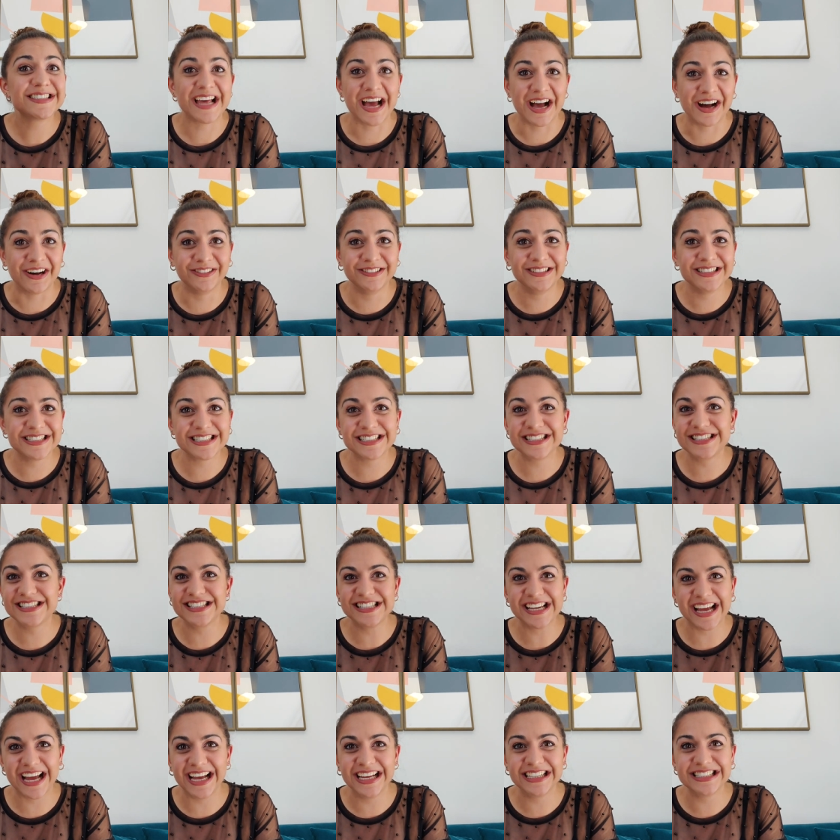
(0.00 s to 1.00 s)
sound
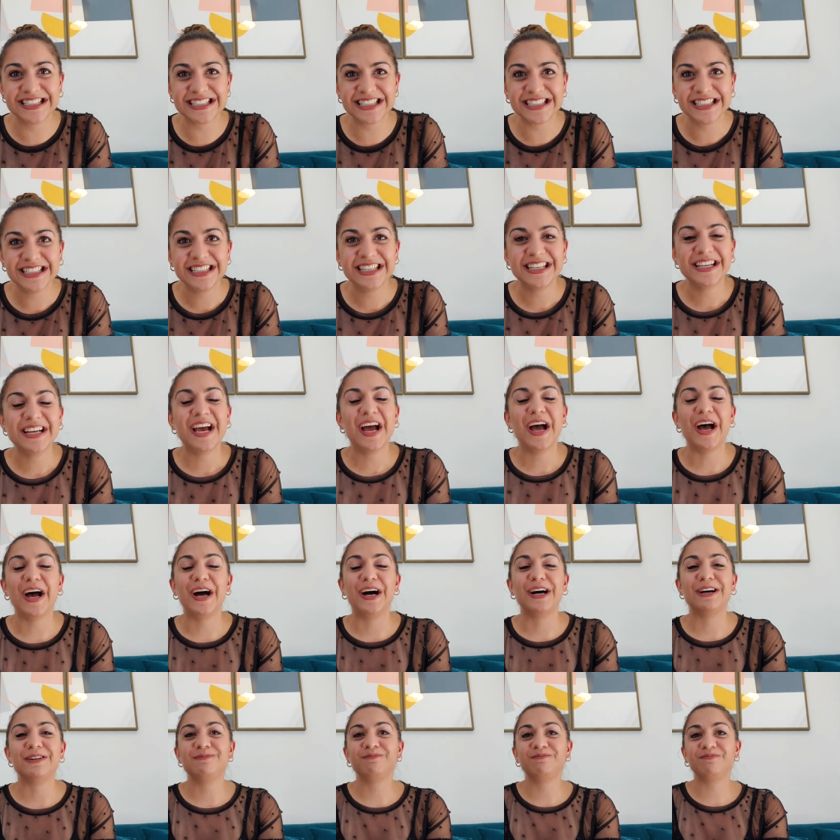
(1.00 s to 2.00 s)
instead,
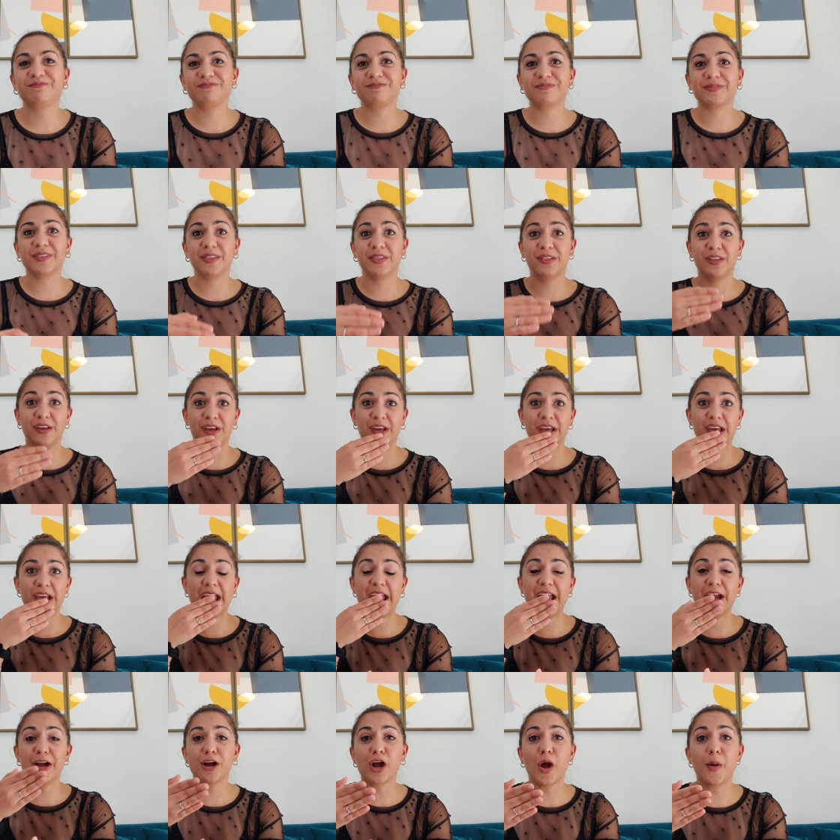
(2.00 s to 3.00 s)
um,
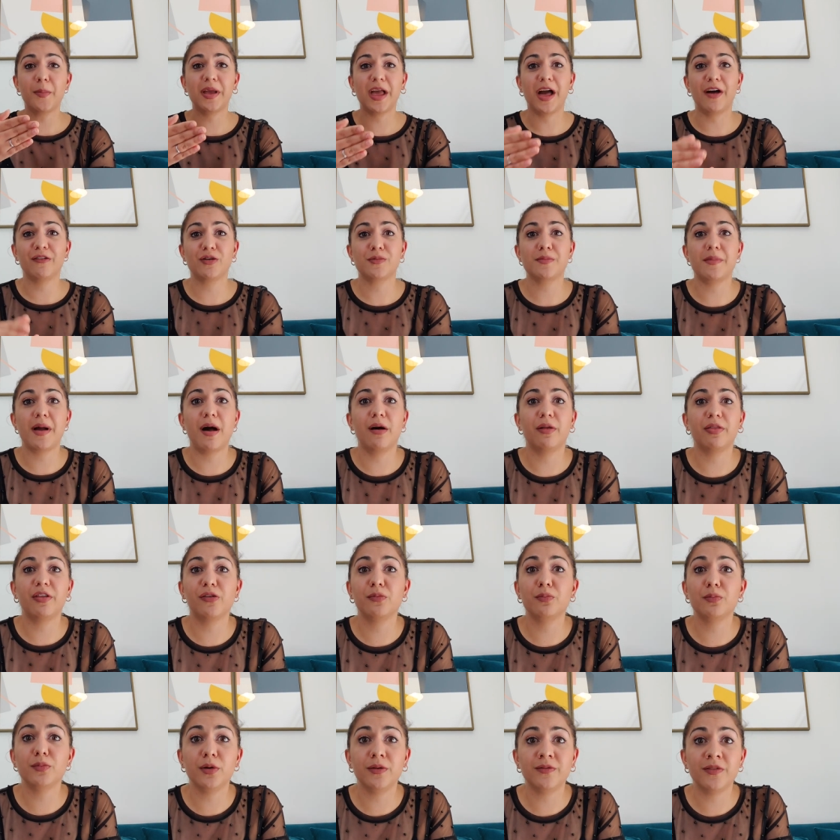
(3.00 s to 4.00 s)
the air coming out of your mouth
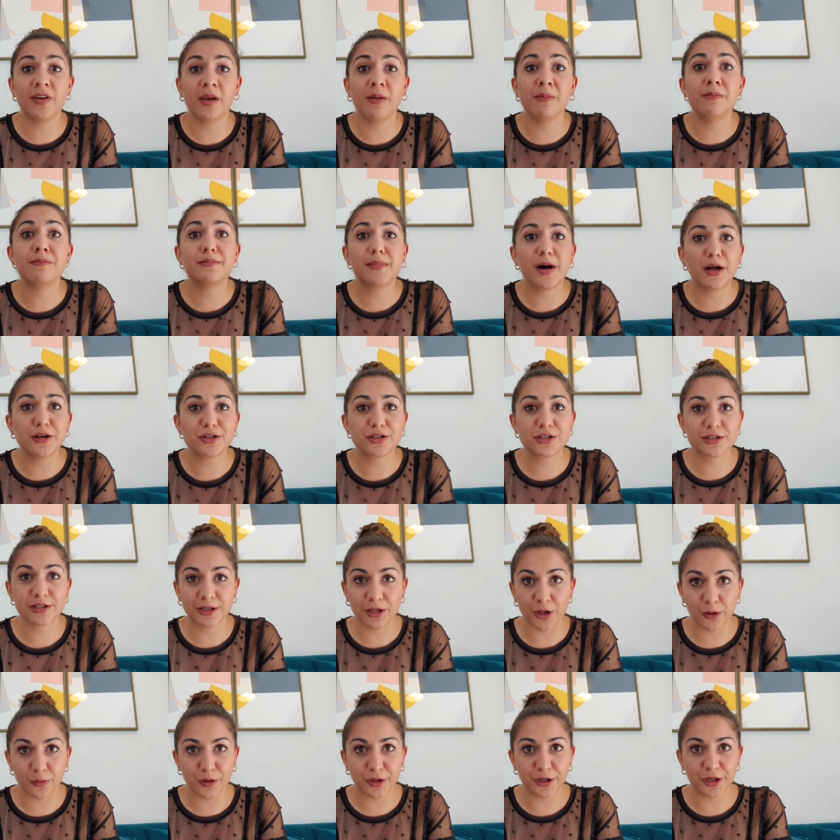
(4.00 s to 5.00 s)
is moving much
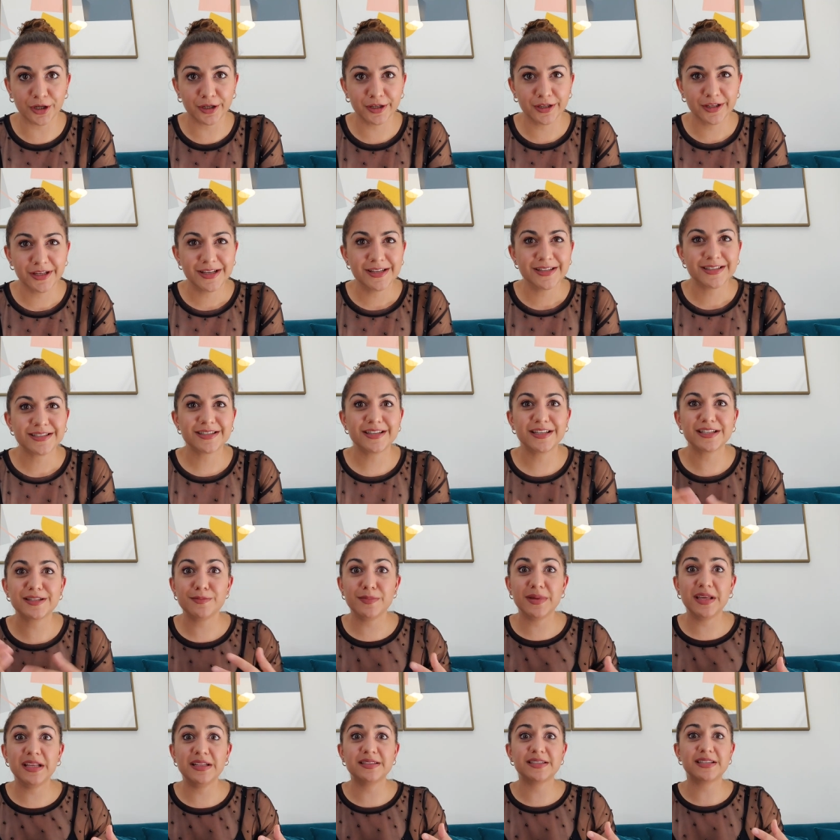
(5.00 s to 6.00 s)
slower. So this
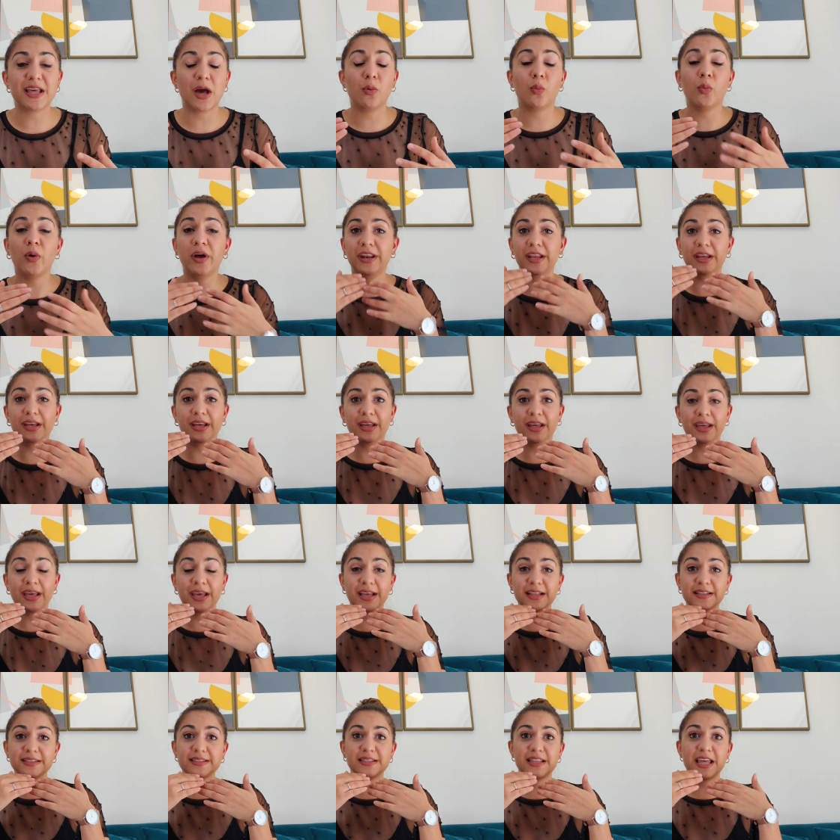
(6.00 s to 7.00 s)
means that when it
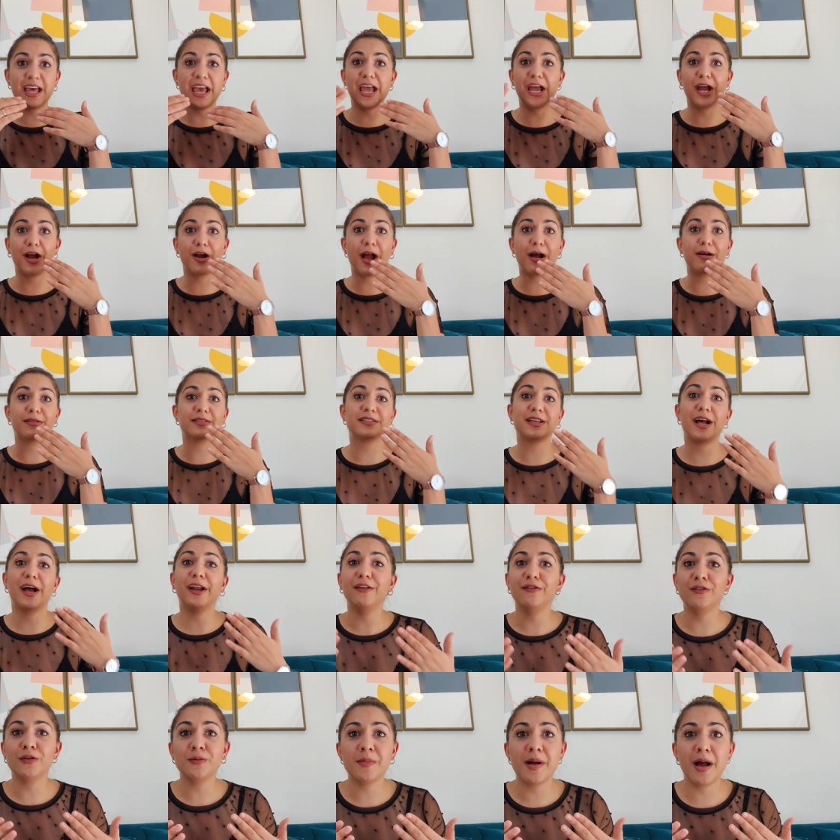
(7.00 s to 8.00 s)
hits the air
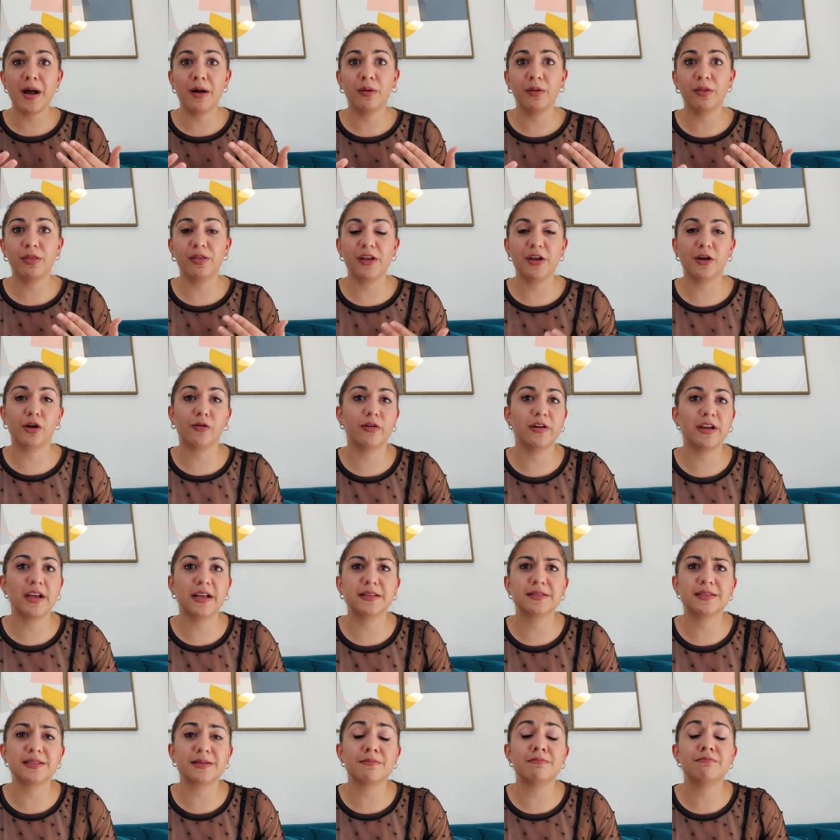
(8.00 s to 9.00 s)
outside of your mouth, it
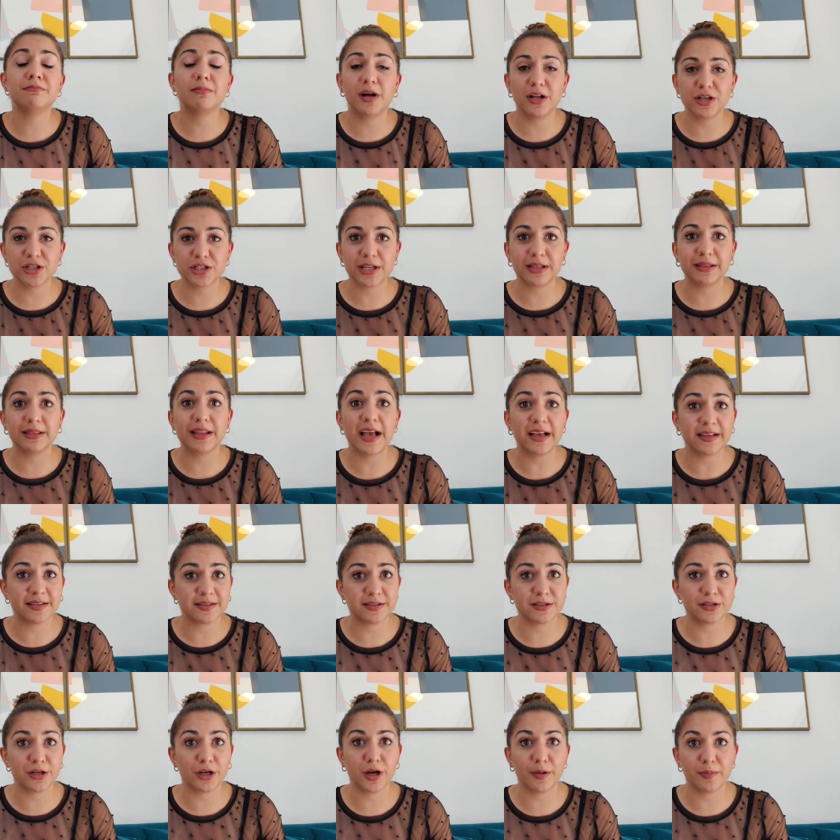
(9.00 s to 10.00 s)
creates much
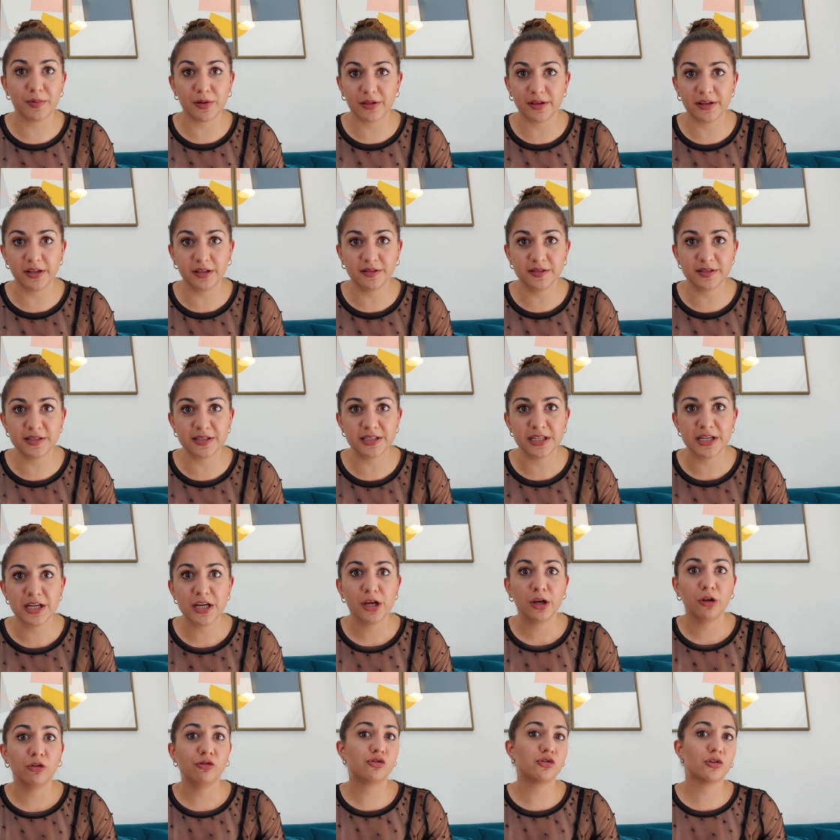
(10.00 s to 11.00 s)
less turbulence,
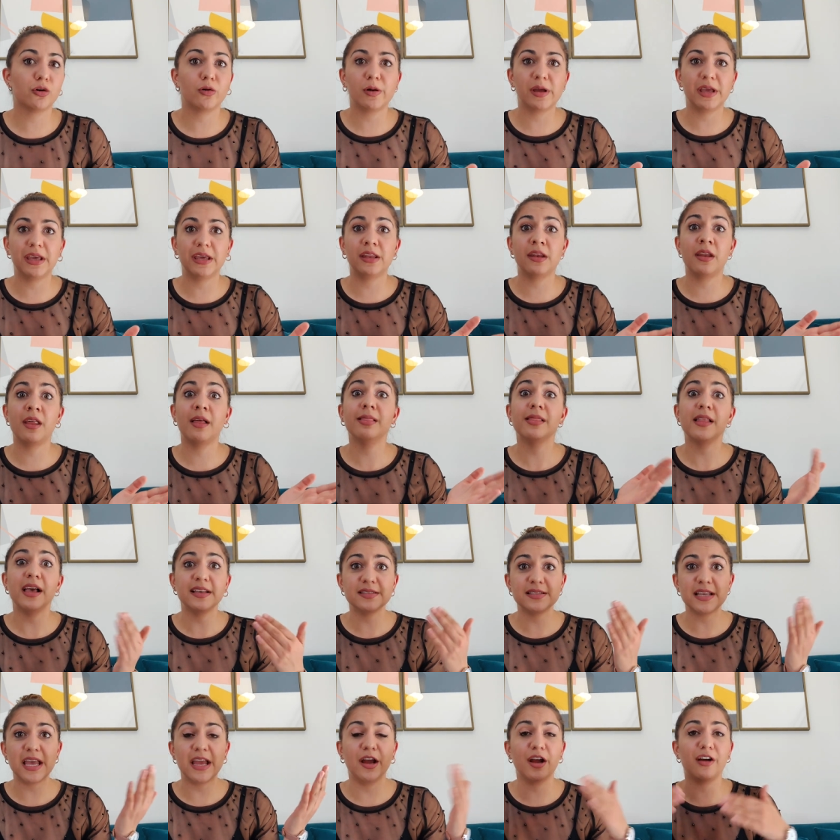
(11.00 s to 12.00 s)
drawing in
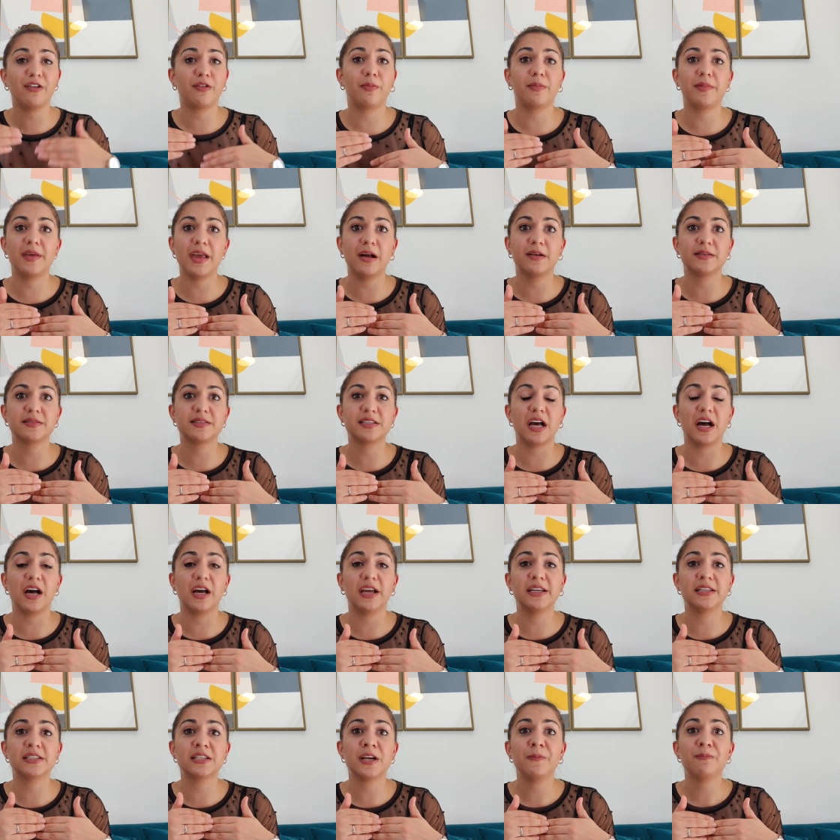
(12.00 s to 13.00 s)
less air from the
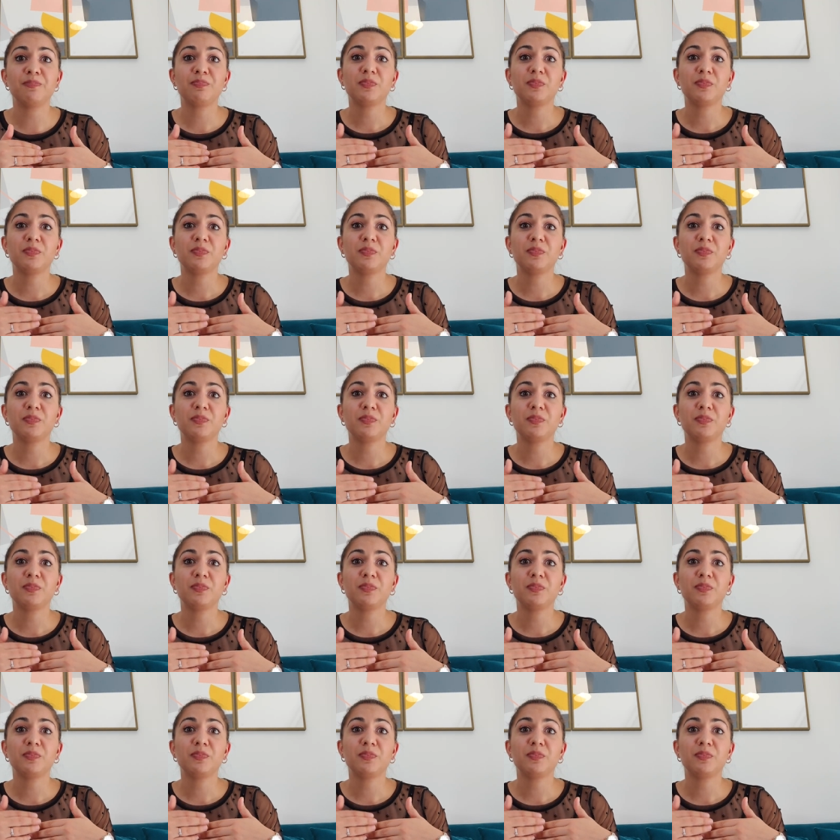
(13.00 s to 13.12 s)
outside